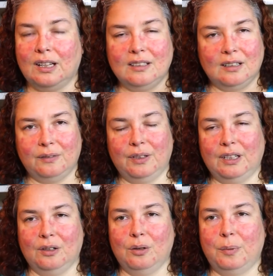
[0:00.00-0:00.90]
I did a
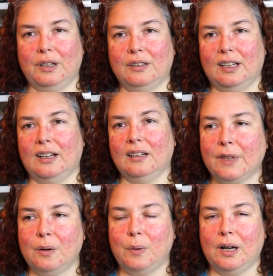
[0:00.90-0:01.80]
video about that
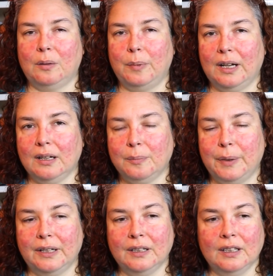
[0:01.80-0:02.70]
a while back,
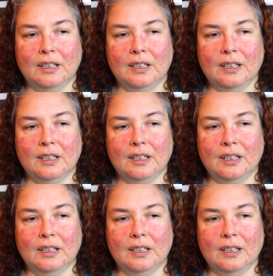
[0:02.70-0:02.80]
but